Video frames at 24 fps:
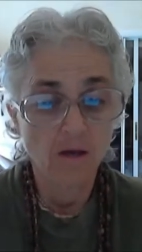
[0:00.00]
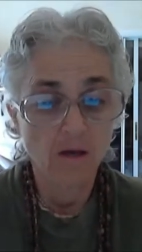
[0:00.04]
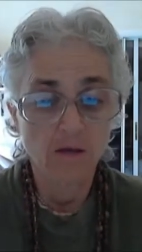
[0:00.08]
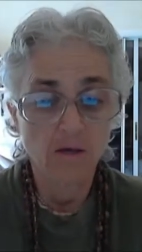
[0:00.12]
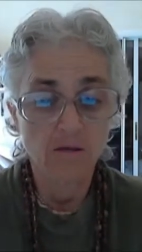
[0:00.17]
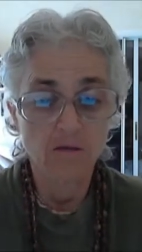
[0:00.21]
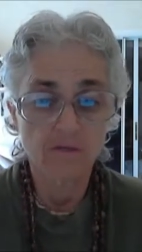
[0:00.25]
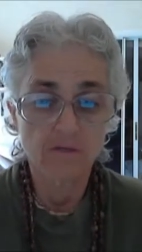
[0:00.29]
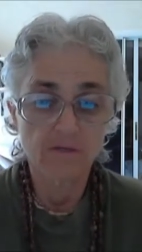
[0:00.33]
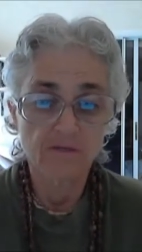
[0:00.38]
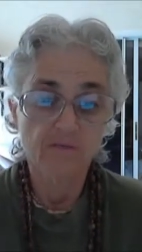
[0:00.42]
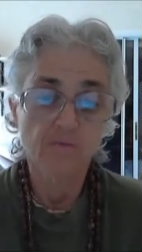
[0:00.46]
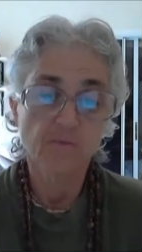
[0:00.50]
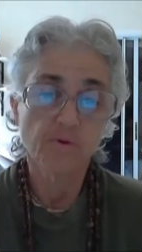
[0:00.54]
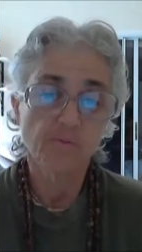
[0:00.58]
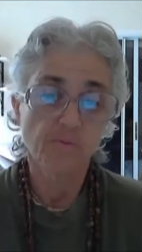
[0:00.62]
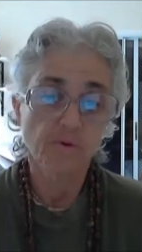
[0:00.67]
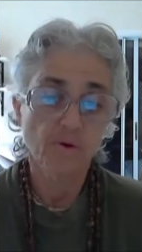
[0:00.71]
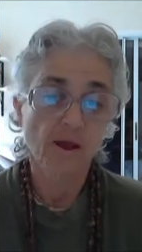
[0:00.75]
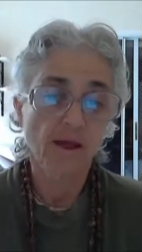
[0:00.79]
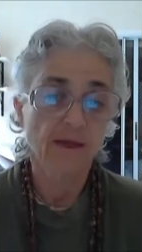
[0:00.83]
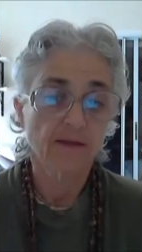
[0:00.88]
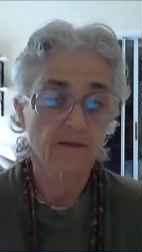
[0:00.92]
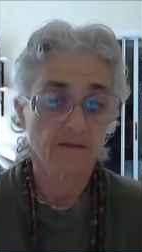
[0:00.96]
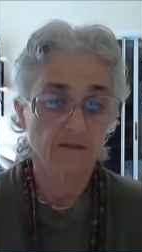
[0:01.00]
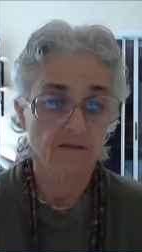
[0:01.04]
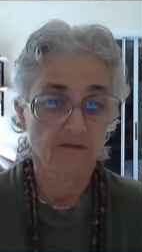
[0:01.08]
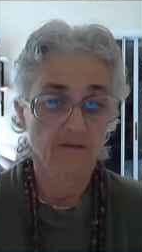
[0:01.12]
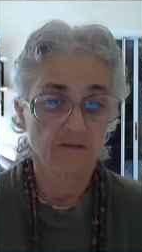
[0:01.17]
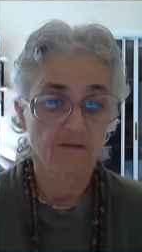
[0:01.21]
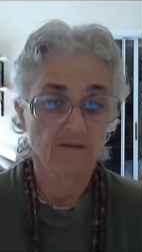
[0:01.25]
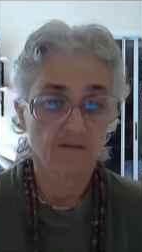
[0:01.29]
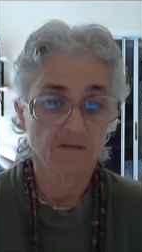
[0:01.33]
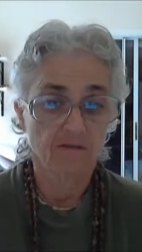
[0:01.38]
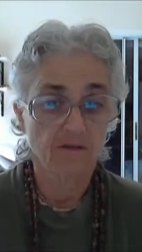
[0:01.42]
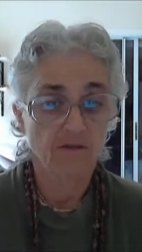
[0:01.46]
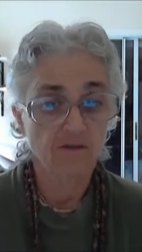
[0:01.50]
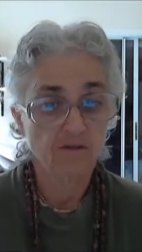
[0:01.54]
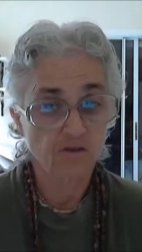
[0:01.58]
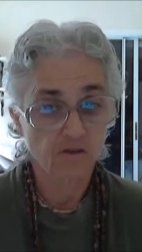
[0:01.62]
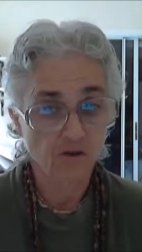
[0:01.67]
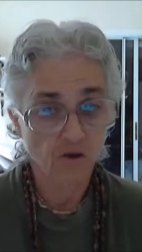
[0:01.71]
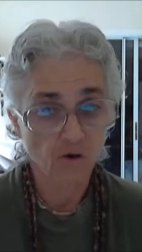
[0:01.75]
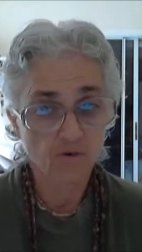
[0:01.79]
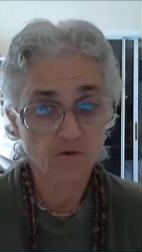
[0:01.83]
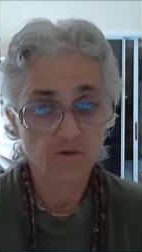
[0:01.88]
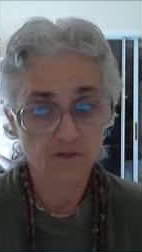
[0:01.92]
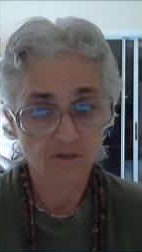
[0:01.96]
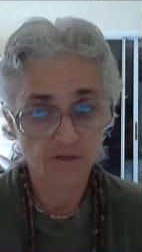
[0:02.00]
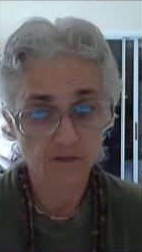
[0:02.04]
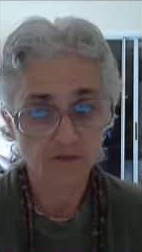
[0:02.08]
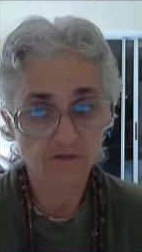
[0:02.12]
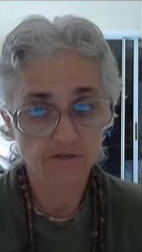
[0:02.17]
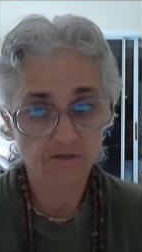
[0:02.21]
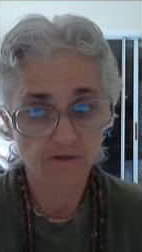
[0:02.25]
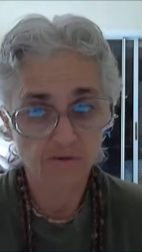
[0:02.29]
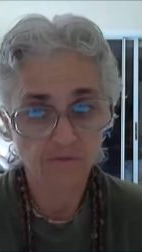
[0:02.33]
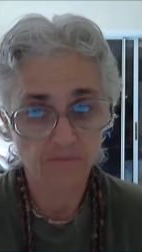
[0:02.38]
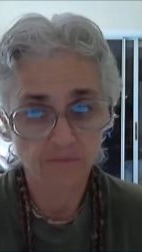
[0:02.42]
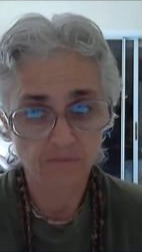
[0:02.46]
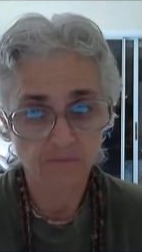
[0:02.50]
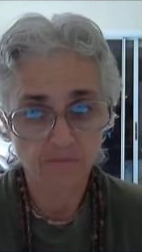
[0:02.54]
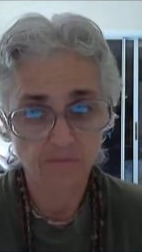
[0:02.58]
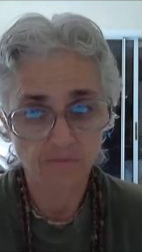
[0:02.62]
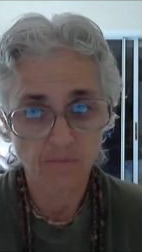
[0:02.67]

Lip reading: Unless we practice this yoga system,